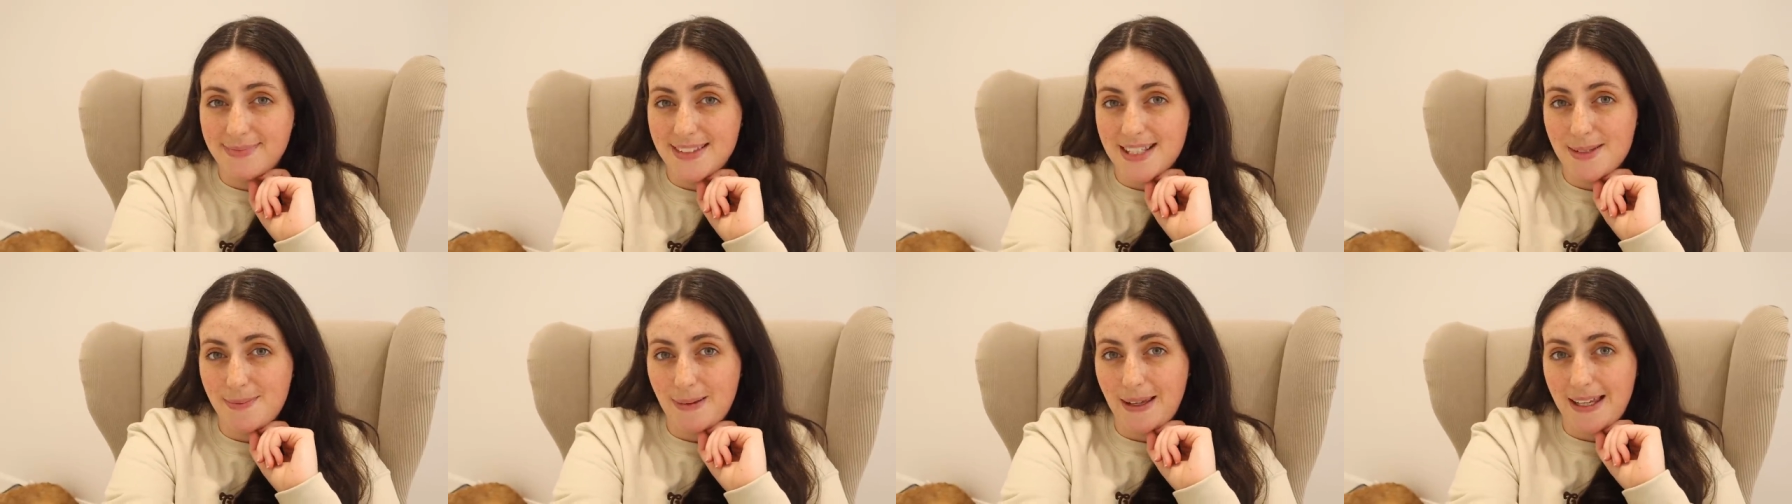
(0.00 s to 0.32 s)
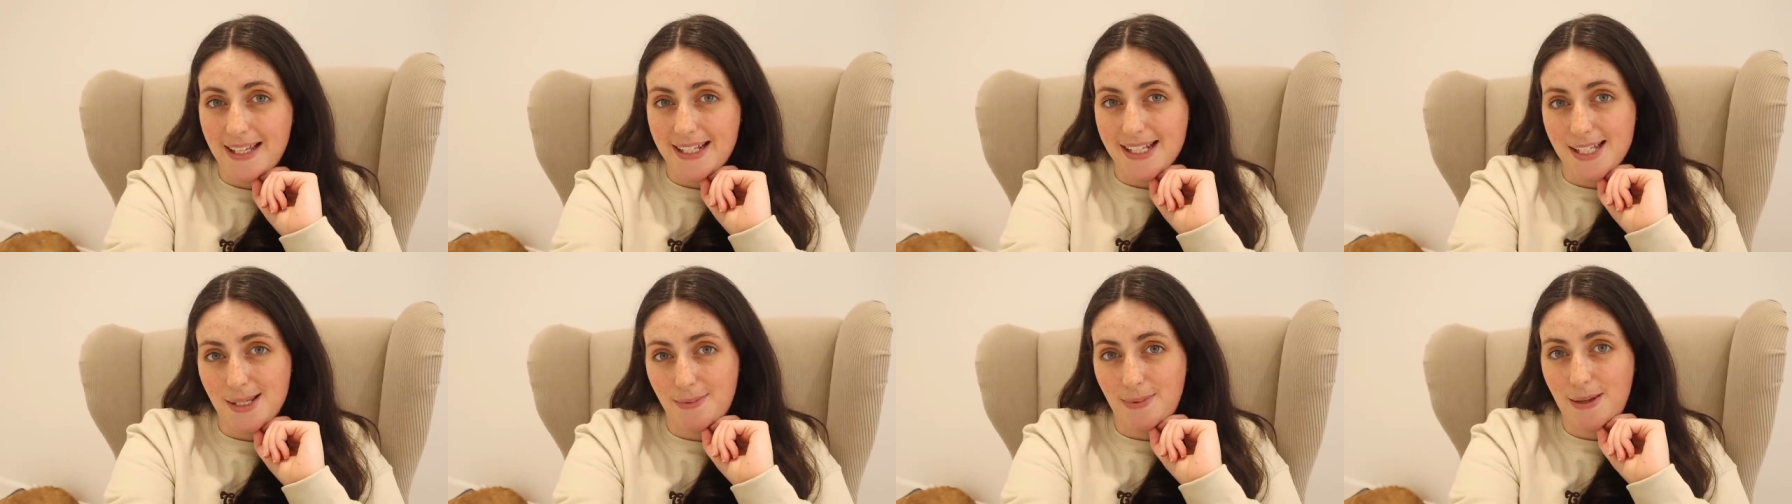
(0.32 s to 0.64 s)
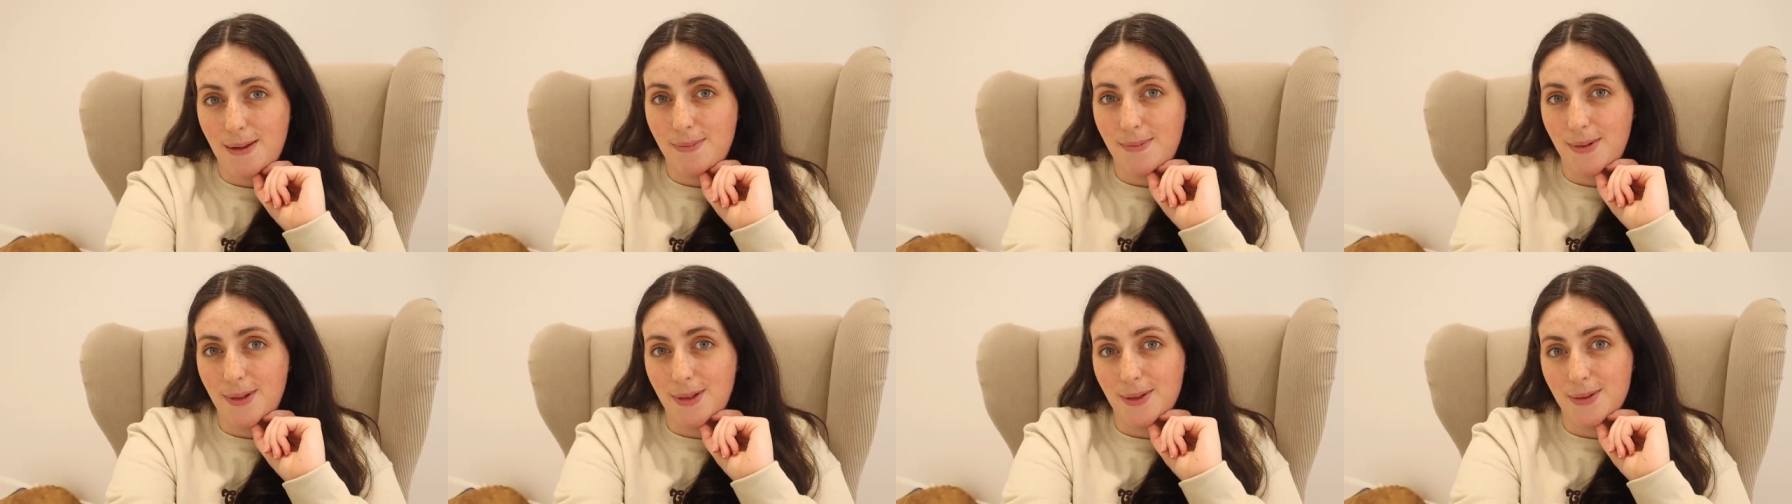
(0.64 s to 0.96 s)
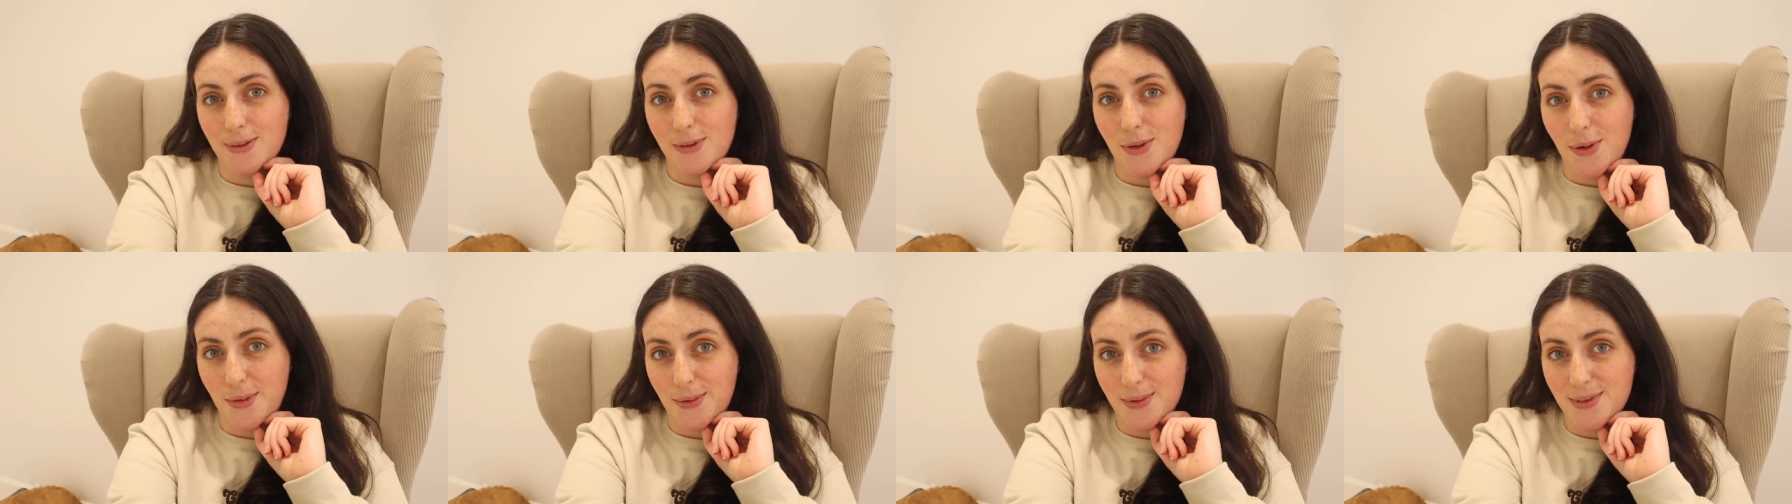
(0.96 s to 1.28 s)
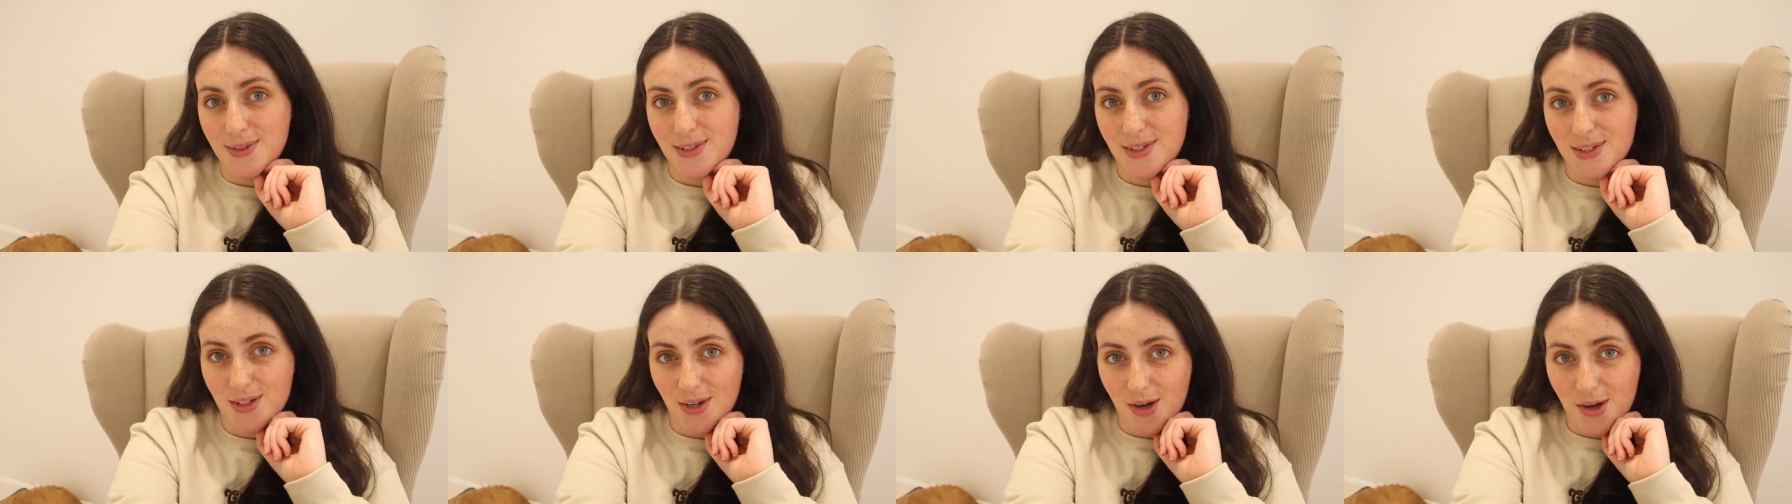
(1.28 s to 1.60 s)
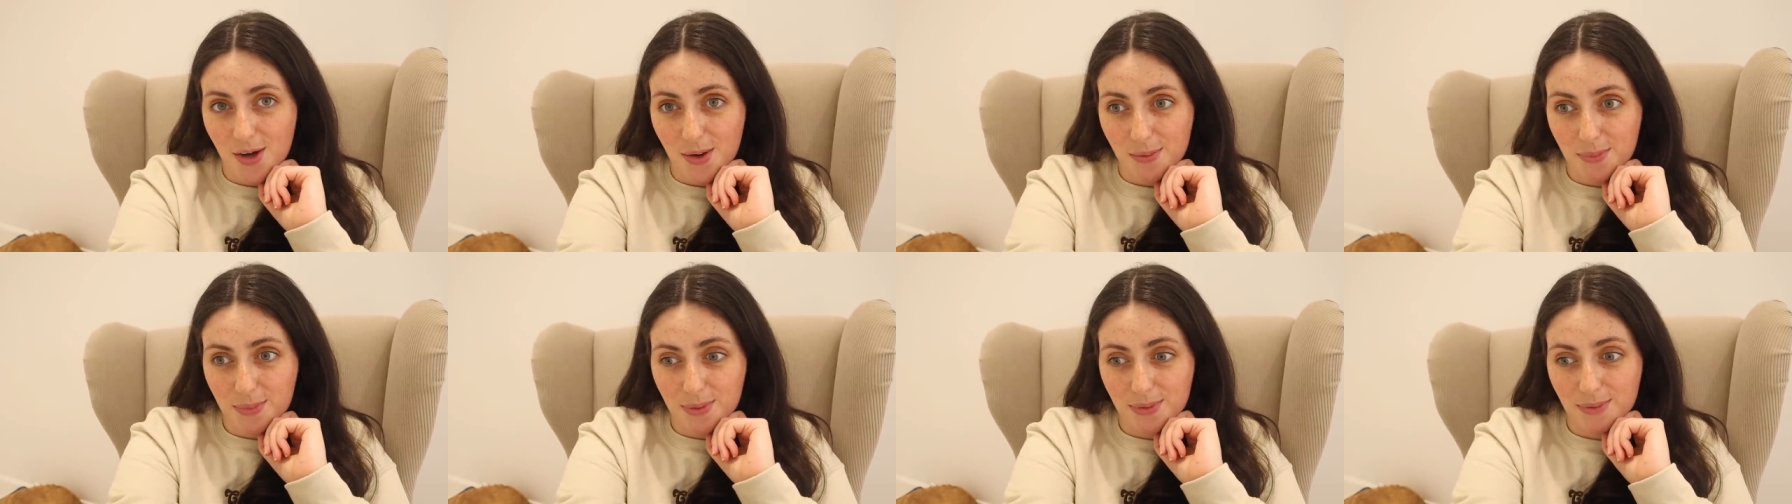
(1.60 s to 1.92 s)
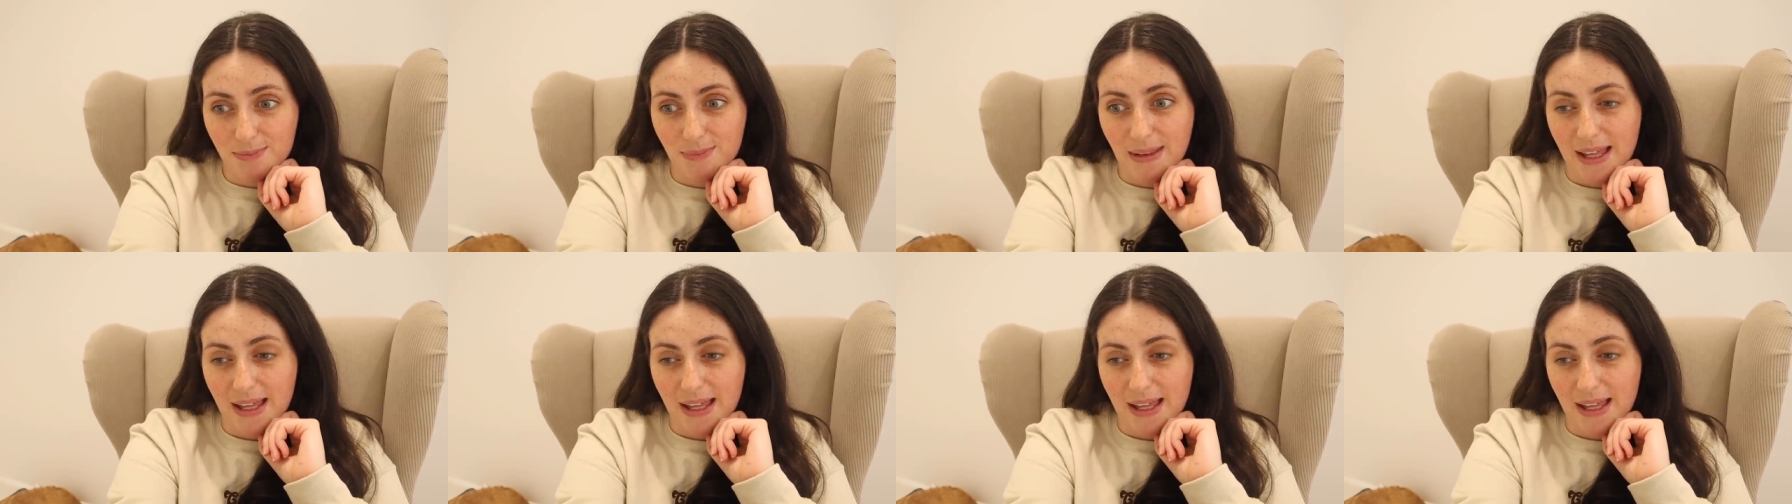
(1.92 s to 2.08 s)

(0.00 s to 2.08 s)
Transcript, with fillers: speaking to people non-stop